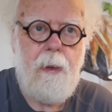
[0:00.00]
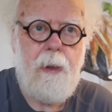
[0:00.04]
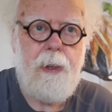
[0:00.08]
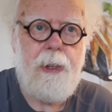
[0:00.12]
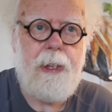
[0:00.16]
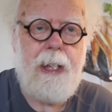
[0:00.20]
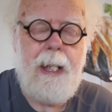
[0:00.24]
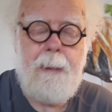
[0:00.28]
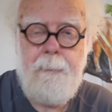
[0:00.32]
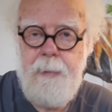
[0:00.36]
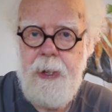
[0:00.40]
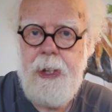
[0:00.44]

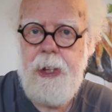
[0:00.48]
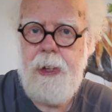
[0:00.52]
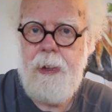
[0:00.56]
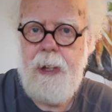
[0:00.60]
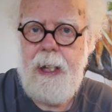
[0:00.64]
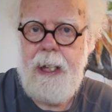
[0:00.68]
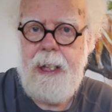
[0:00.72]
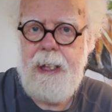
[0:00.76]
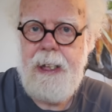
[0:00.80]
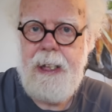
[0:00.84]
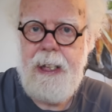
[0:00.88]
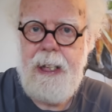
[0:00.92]

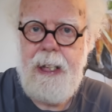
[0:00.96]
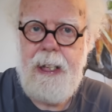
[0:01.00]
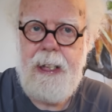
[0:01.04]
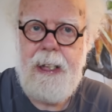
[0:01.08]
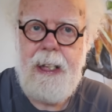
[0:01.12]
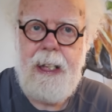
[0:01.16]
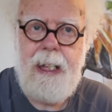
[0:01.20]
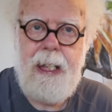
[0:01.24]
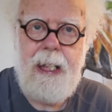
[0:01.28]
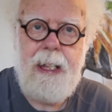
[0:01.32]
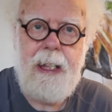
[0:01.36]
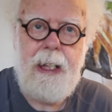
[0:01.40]
demonstrated
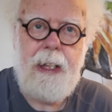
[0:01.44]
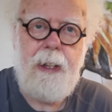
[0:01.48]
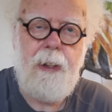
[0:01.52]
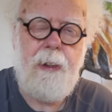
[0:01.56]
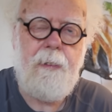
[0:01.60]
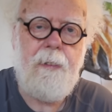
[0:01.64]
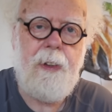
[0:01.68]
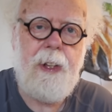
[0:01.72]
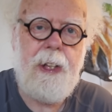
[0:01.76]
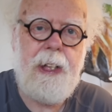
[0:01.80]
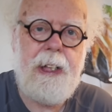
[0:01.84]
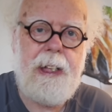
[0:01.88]
in a
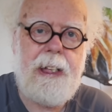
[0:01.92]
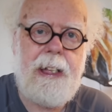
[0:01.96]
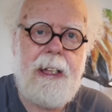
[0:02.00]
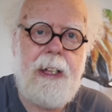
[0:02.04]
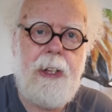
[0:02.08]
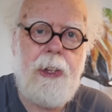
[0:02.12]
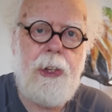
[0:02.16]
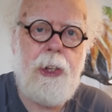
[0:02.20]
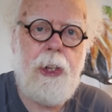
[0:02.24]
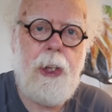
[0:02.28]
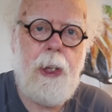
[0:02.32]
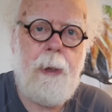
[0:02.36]
university
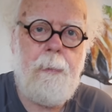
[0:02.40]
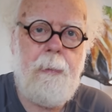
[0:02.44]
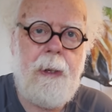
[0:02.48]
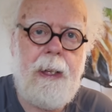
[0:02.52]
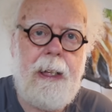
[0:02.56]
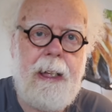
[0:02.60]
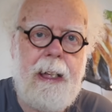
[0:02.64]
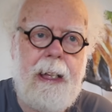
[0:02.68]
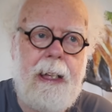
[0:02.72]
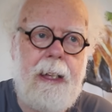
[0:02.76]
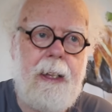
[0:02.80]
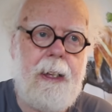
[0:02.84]
in
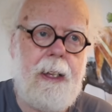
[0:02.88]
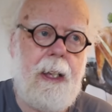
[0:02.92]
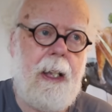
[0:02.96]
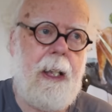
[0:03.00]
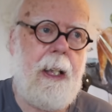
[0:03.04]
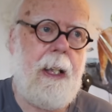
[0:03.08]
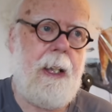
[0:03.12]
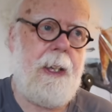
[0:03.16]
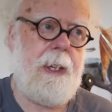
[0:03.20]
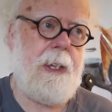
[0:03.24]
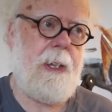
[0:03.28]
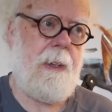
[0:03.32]
Germany
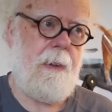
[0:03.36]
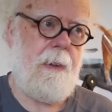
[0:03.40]
that